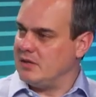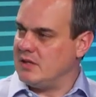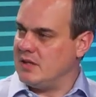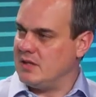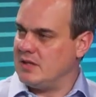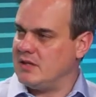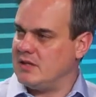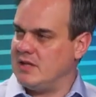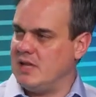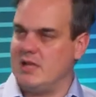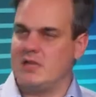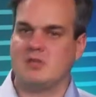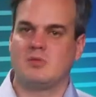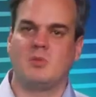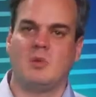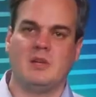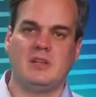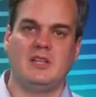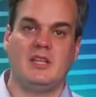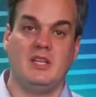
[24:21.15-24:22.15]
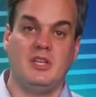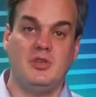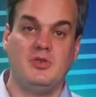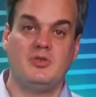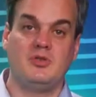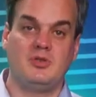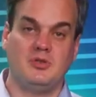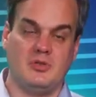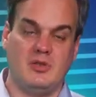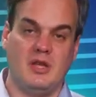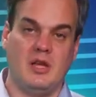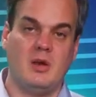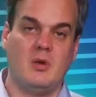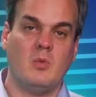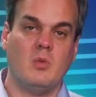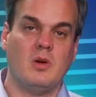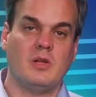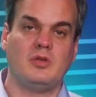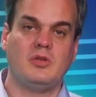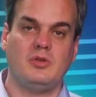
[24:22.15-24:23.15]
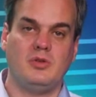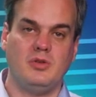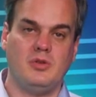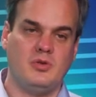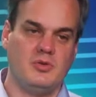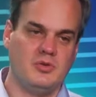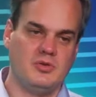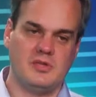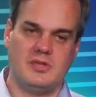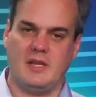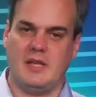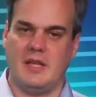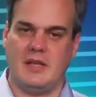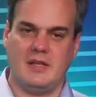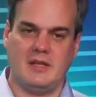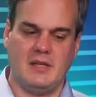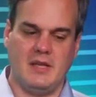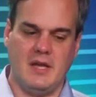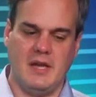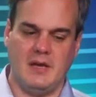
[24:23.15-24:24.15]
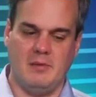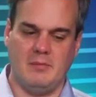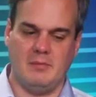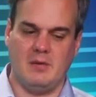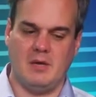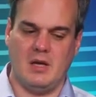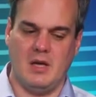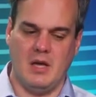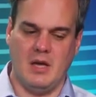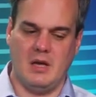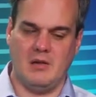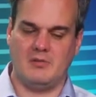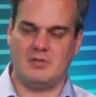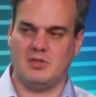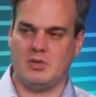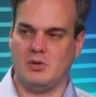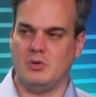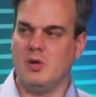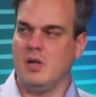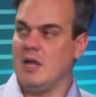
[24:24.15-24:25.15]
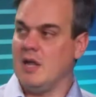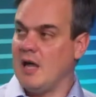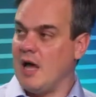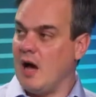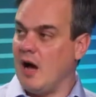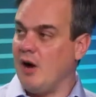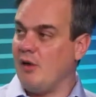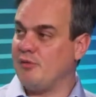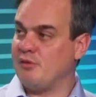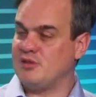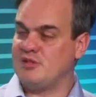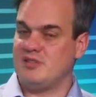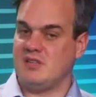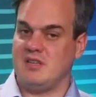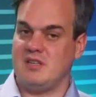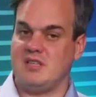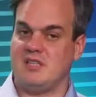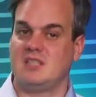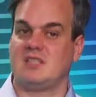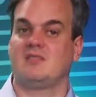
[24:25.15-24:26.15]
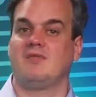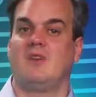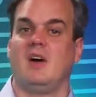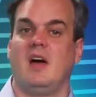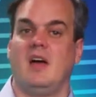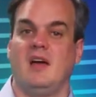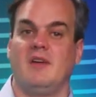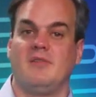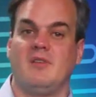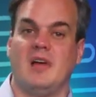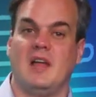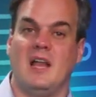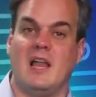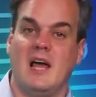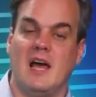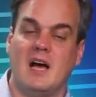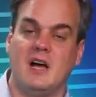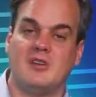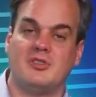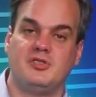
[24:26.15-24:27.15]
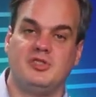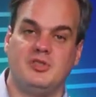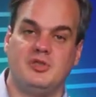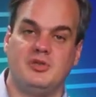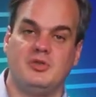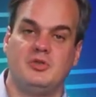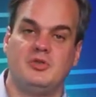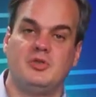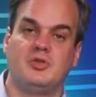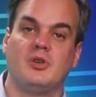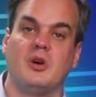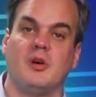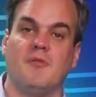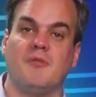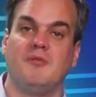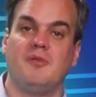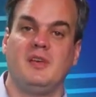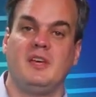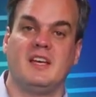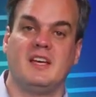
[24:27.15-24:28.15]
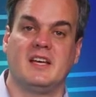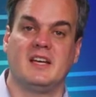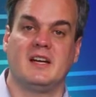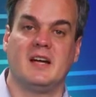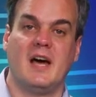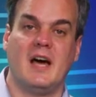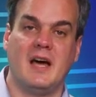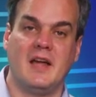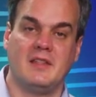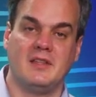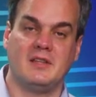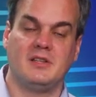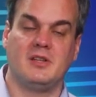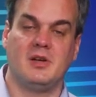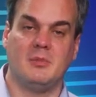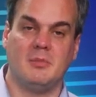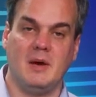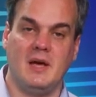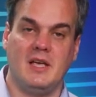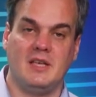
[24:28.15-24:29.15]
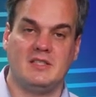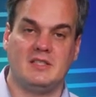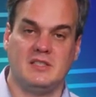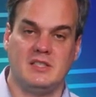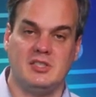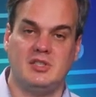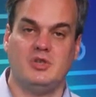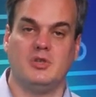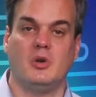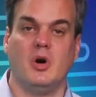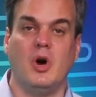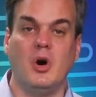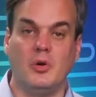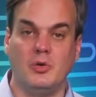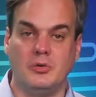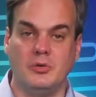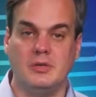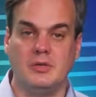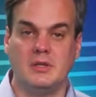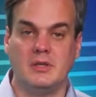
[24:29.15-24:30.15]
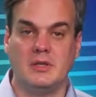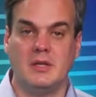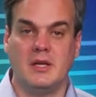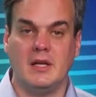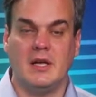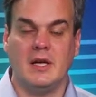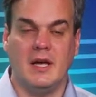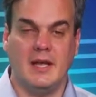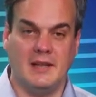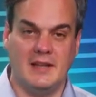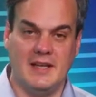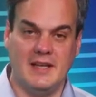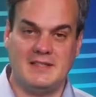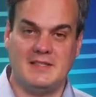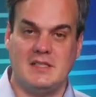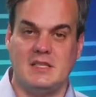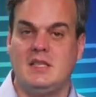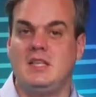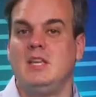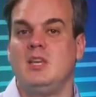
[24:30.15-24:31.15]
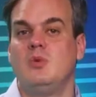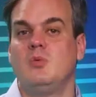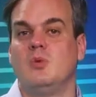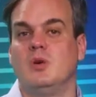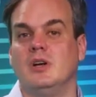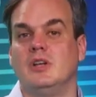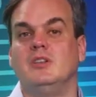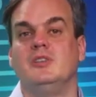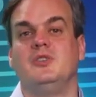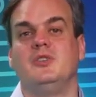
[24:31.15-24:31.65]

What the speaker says: That is what they used to. They don't want to use another name. So Office 365 allows you to configure other domains that you own, and that's the key word.